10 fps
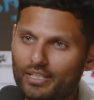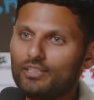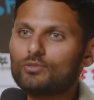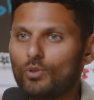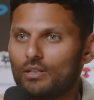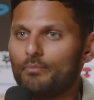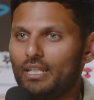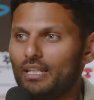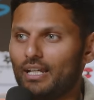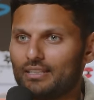why he's talking to
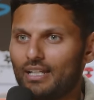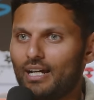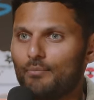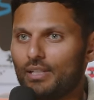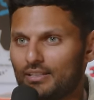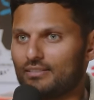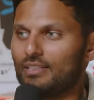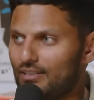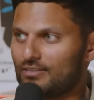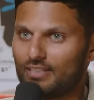me like that, because
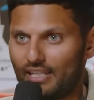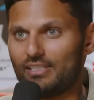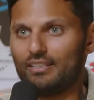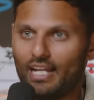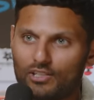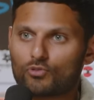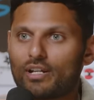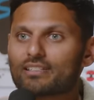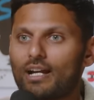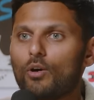he's taking that
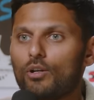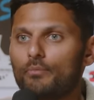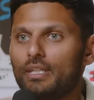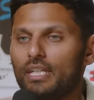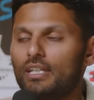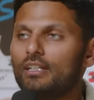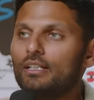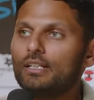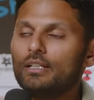stress out on me.